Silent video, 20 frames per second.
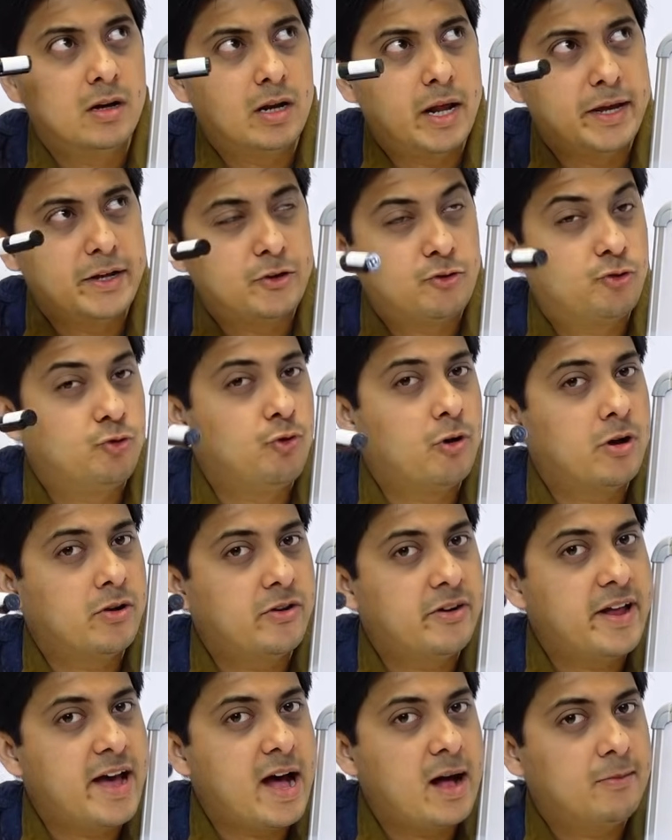like
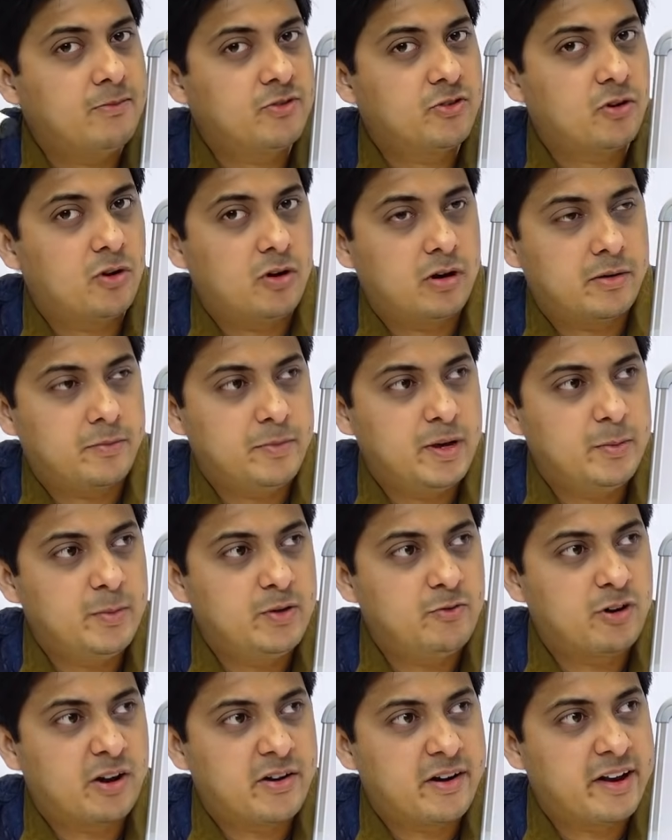200 amps or maybe
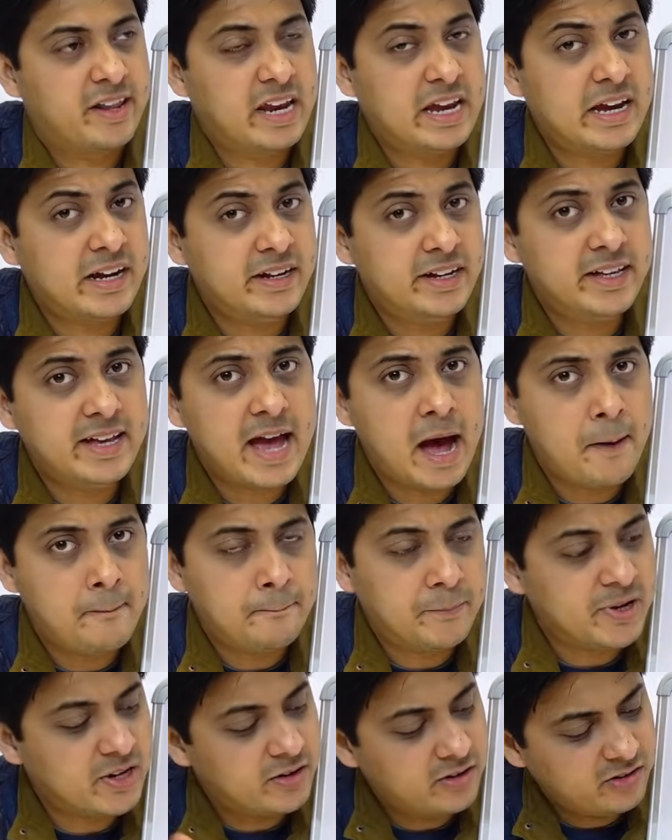180
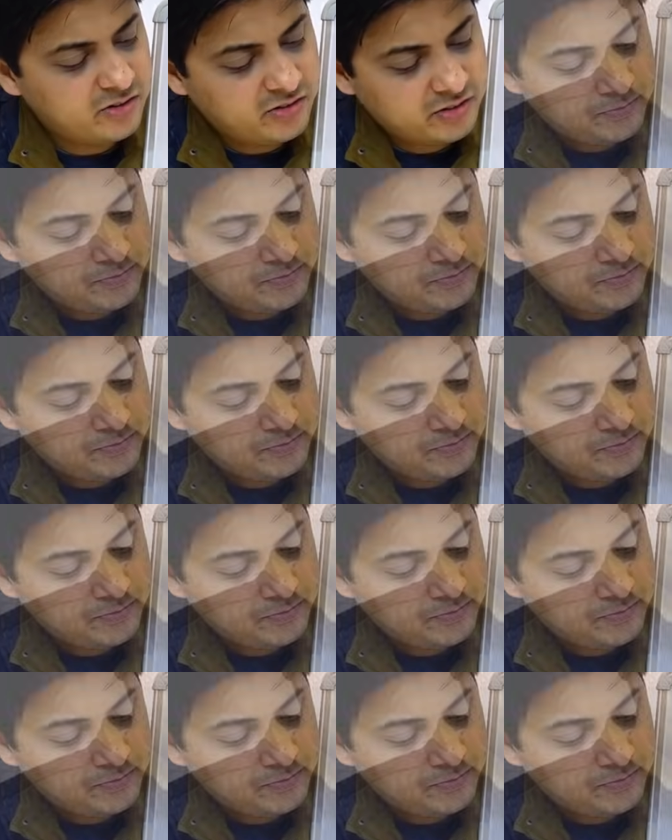amperes